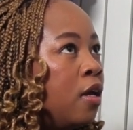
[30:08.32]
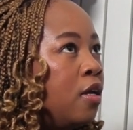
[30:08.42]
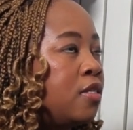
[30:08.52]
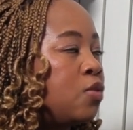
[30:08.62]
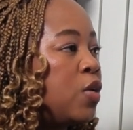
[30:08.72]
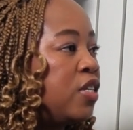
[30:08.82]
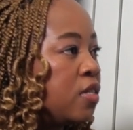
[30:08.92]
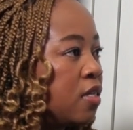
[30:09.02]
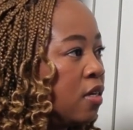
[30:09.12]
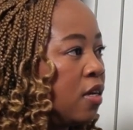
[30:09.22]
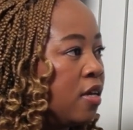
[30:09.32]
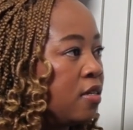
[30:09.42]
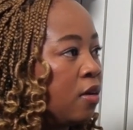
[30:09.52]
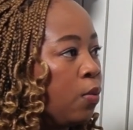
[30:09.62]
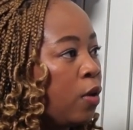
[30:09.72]
it's registered
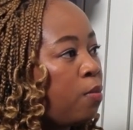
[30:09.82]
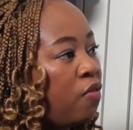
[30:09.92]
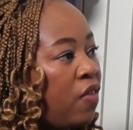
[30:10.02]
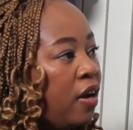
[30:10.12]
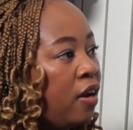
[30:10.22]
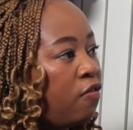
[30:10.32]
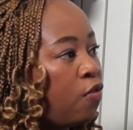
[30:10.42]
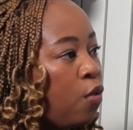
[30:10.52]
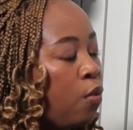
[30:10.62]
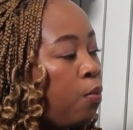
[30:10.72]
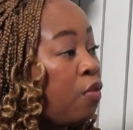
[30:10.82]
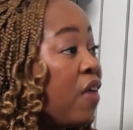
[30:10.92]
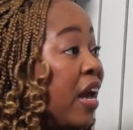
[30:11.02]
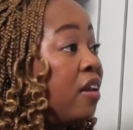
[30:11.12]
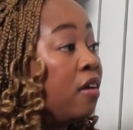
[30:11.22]
as a work provider for
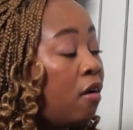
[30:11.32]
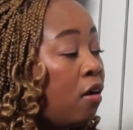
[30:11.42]
providing